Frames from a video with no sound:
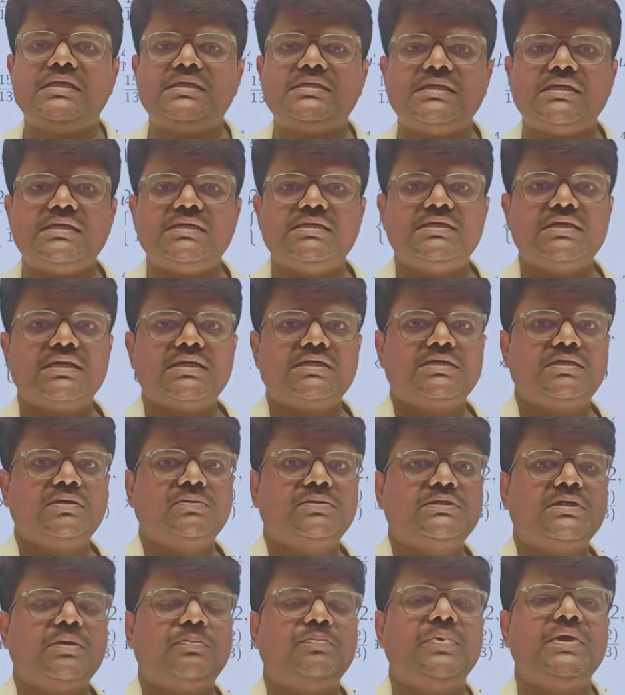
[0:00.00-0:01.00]
this is just
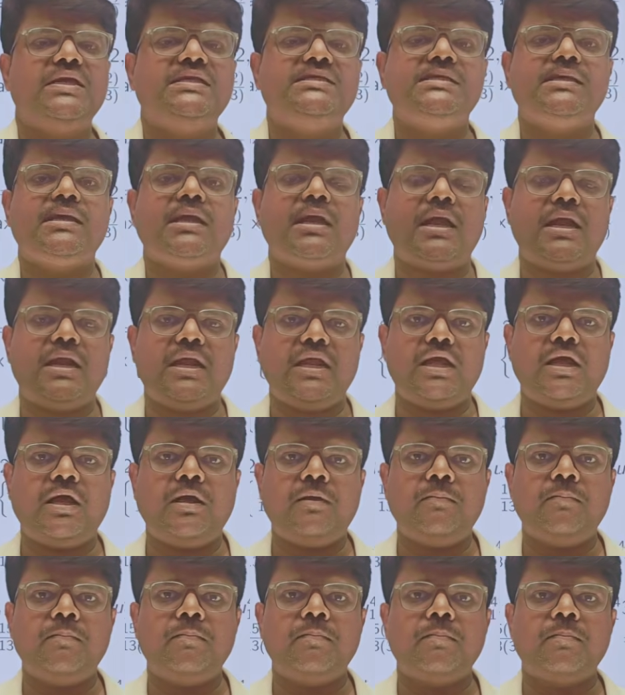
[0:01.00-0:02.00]
some basic
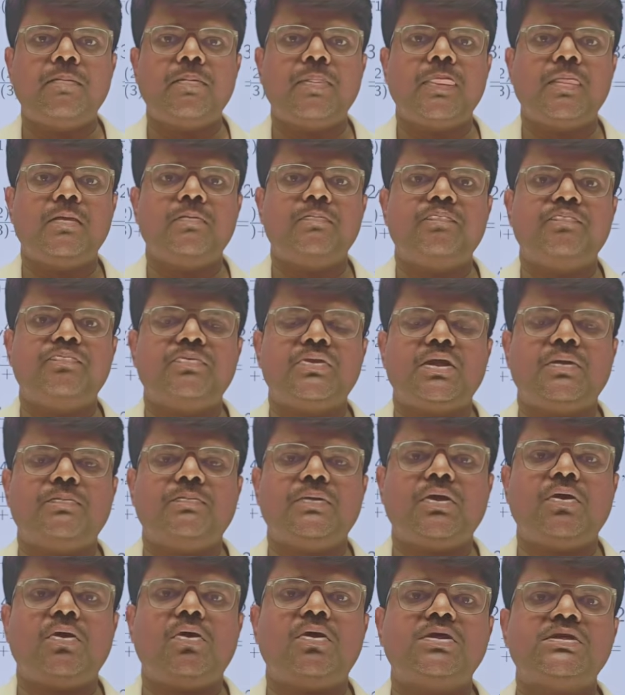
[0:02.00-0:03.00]
idea,
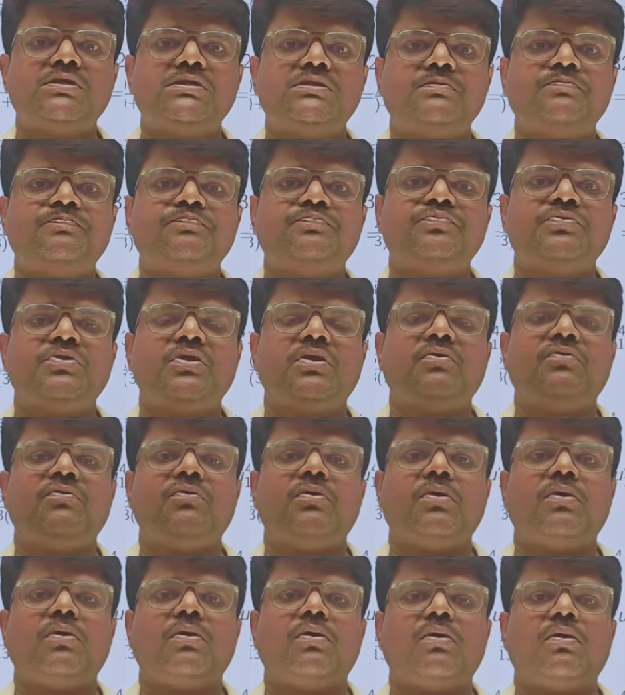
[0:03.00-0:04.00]
because
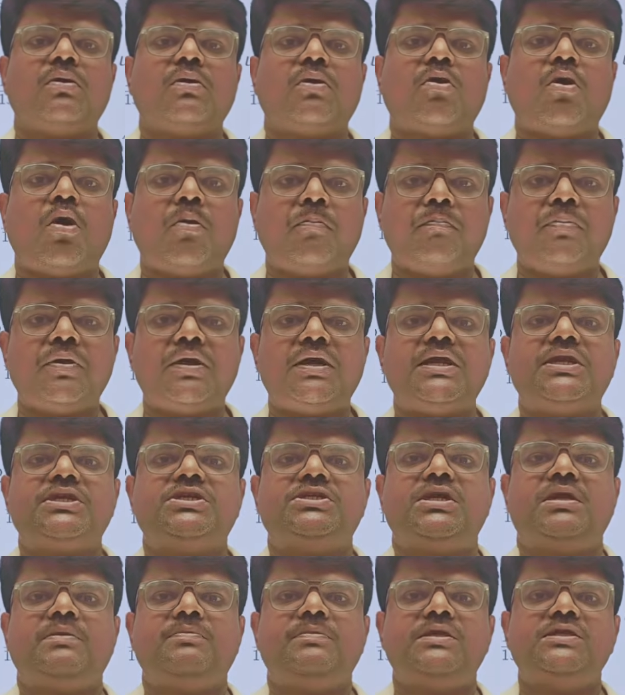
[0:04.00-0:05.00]

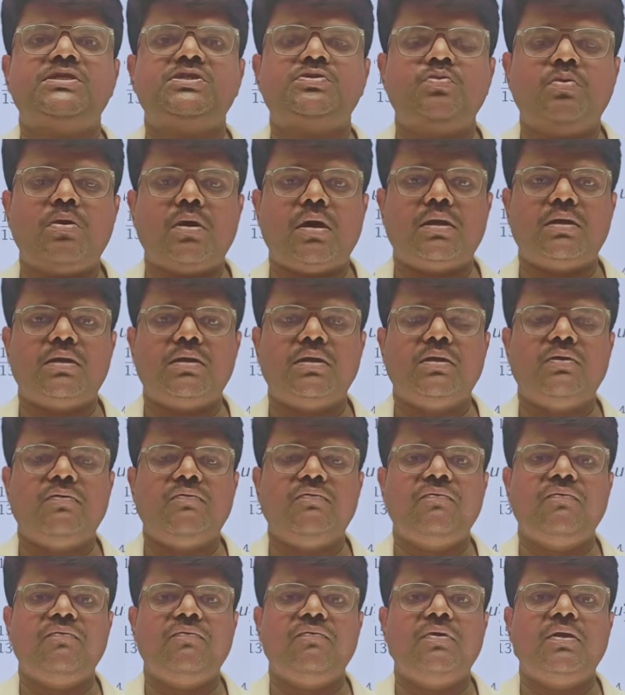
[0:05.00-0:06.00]
competition means what?
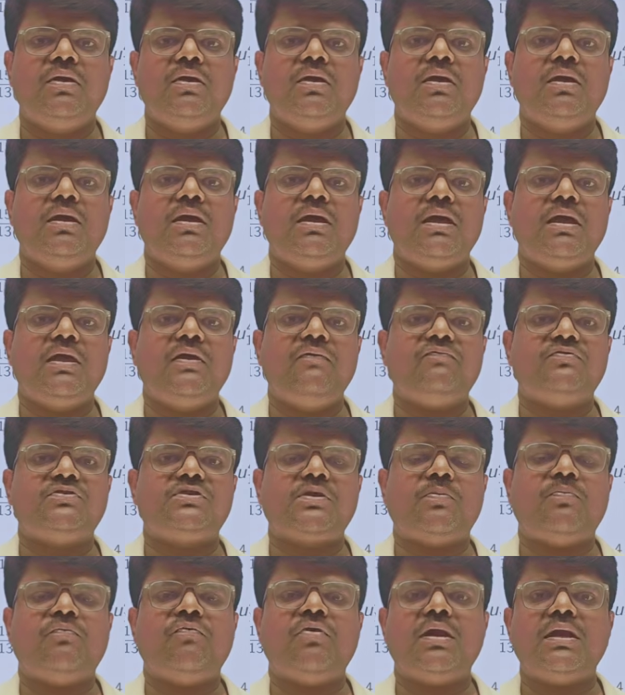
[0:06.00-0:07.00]
If
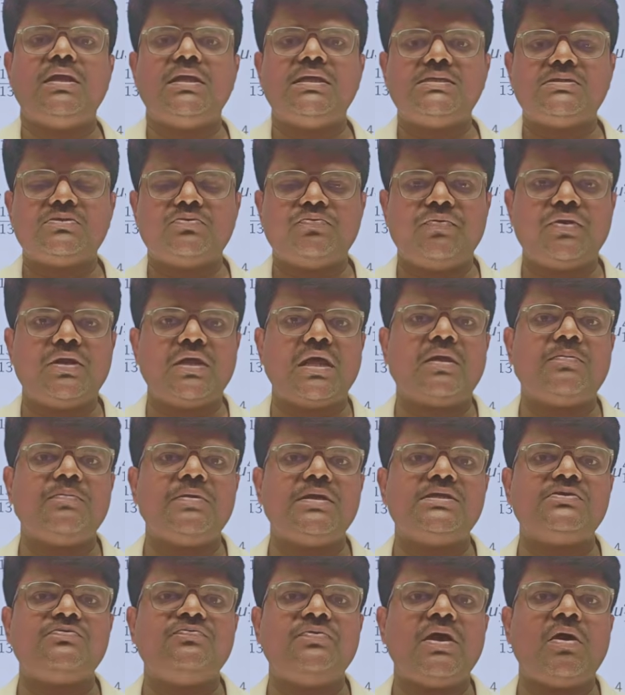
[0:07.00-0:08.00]
someone is winner,
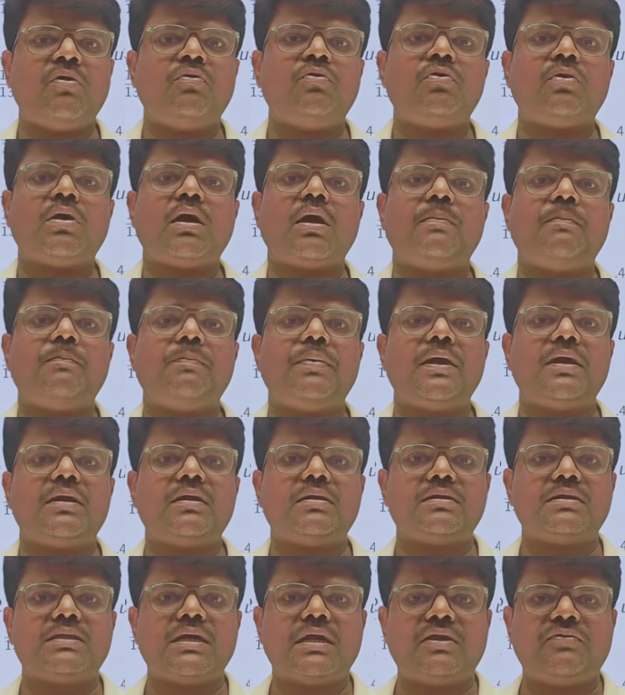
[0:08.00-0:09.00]
means we have to
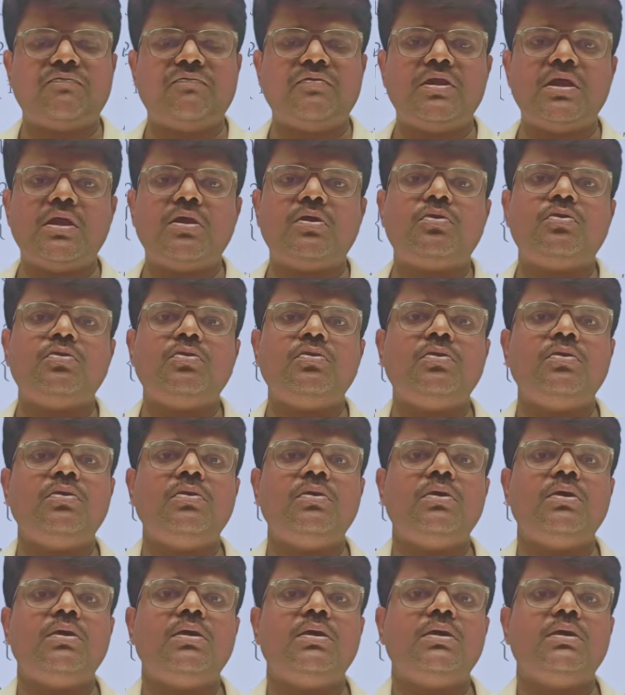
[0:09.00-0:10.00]
compare that winner to
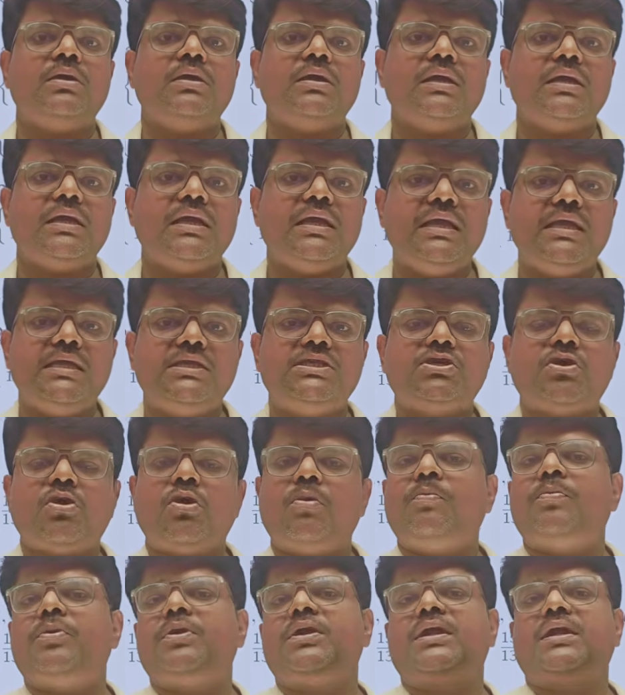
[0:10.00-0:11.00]
each
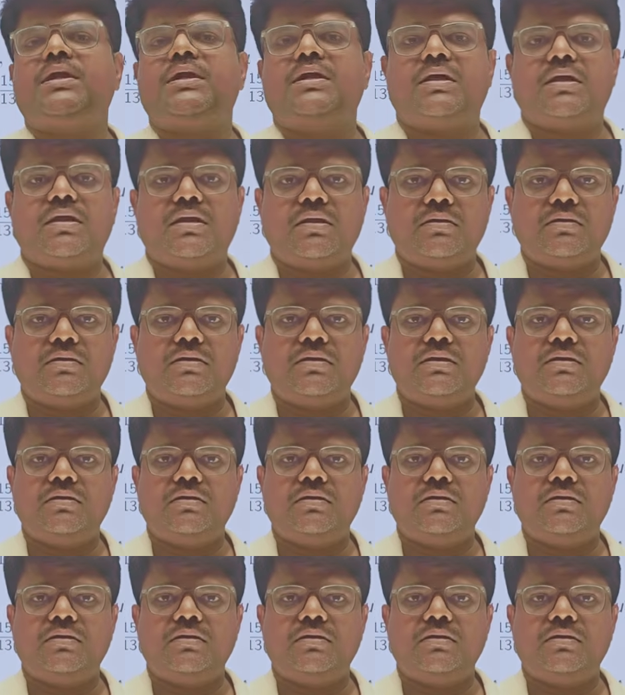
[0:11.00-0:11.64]
competitor.